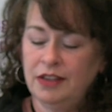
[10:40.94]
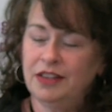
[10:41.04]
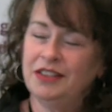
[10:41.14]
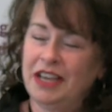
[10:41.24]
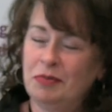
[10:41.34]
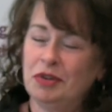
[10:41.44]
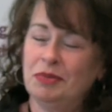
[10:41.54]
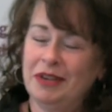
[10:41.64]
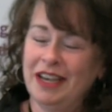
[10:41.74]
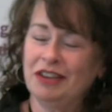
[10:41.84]
This happened
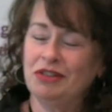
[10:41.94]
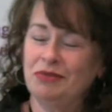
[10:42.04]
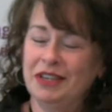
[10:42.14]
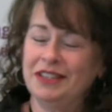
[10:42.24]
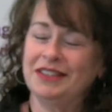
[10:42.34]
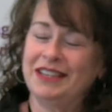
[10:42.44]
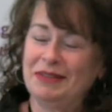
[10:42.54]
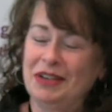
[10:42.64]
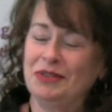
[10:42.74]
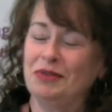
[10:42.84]
to me actually recently.
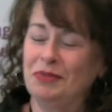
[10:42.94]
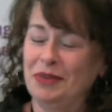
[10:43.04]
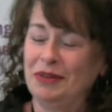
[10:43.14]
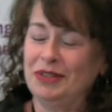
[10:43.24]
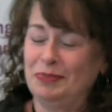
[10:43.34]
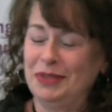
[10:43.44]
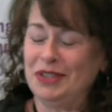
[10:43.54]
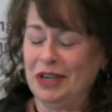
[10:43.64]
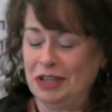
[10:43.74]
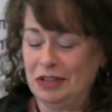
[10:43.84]
Been
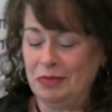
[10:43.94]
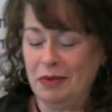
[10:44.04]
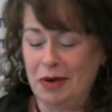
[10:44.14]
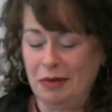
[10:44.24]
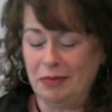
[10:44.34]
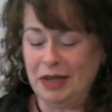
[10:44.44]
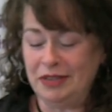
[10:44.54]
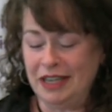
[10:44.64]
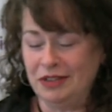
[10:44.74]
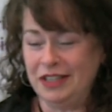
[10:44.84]
talking to my mom
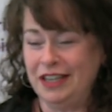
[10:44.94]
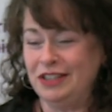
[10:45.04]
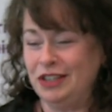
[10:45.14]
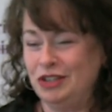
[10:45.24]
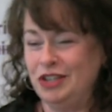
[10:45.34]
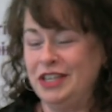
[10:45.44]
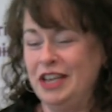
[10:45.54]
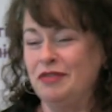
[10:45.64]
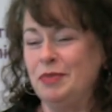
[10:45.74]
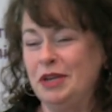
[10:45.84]
about downsizing, and she
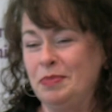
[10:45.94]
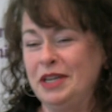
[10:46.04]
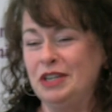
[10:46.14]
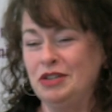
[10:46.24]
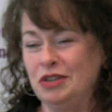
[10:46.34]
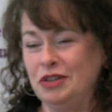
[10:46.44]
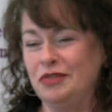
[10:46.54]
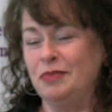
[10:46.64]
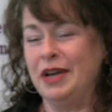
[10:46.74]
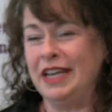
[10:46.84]
gave me a picture
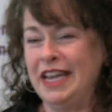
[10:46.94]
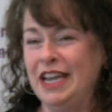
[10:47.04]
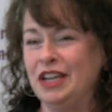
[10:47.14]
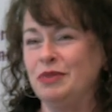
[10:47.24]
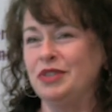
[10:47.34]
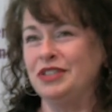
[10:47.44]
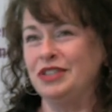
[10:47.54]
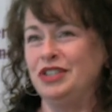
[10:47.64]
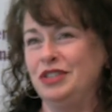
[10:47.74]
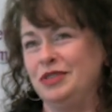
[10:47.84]
of my aunt.
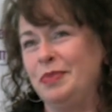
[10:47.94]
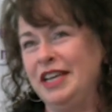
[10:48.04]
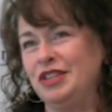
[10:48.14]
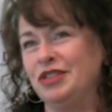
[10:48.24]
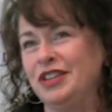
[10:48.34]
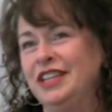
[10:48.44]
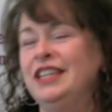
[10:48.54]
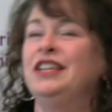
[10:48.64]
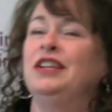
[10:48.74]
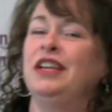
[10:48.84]
She's a painter,
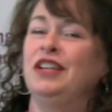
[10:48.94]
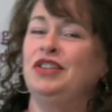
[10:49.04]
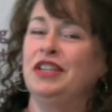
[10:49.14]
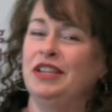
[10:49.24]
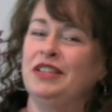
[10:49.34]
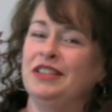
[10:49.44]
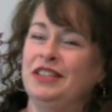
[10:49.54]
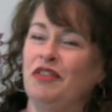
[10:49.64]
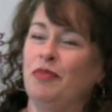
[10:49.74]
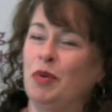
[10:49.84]
and it's a
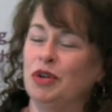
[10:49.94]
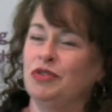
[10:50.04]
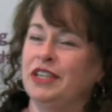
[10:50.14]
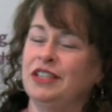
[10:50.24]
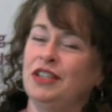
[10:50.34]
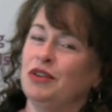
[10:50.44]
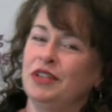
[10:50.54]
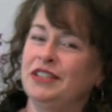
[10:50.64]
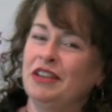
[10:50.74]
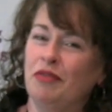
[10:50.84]
self-portrait. It's the
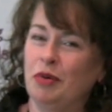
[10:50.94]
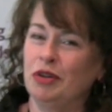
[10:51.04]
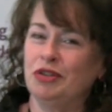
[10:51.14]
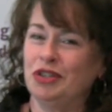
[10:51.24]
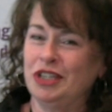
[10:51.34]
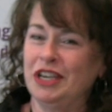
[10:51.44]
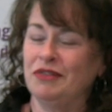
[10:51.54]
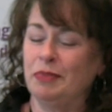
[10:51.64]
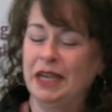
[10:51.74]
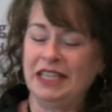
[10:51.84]
only self-portrait she
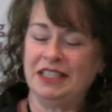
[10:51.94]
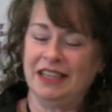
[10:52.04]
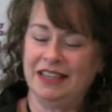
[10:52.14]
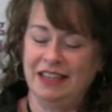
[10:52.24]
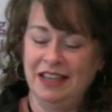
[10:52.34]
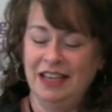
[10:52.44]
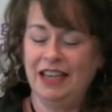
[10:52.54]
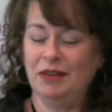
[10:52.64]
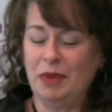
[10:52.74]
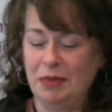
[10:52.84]
ever painted,
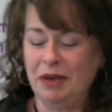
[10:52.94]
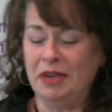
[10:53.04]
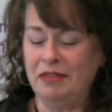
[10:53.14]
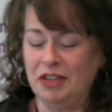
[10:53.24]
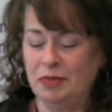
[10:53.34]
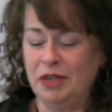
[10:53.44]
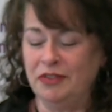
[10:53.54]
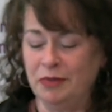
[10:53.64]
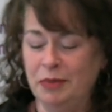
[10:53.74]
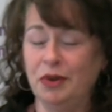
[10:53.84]
and my mom gave it to me
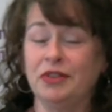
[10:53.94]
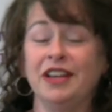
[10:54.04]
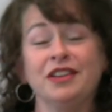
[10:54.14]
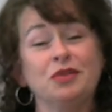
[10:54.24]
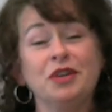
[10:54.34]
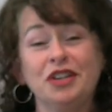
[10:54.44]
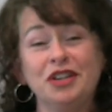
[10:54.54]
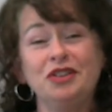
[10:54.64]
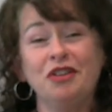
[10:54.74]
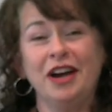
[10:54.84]
for my birthday. So we had a
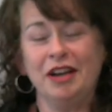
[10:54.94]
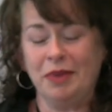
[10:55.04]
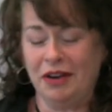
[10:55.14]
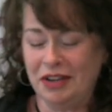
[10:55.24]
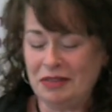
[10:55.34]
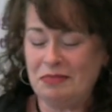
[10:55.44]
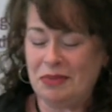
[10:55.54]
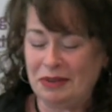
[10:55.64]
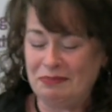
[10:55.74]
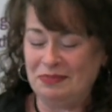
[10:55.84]
good cry about it,
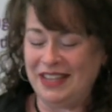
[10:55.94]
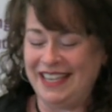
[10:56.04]
but